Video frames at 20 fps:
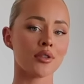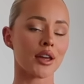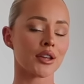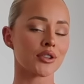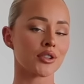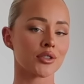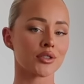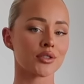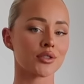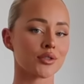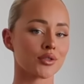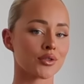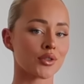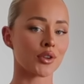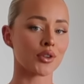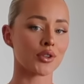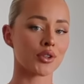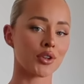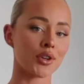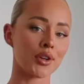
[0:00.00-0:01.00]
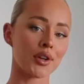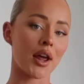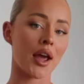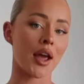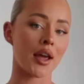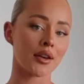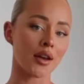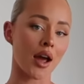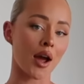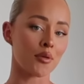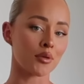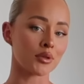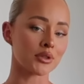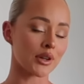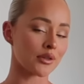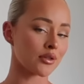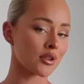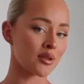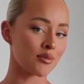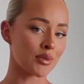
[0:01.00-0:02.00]
They're just so cute, and I will
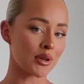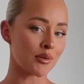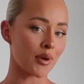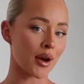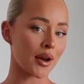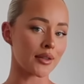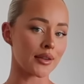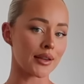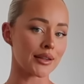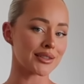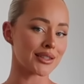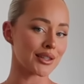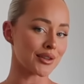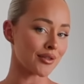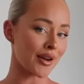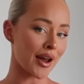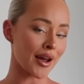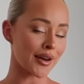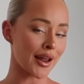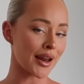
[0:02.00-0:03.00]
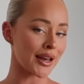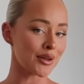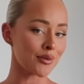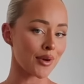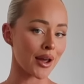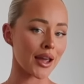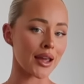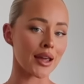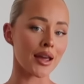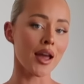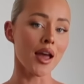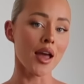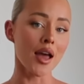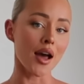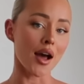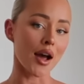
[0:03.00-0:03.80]
definitely be wearing these year round anyway.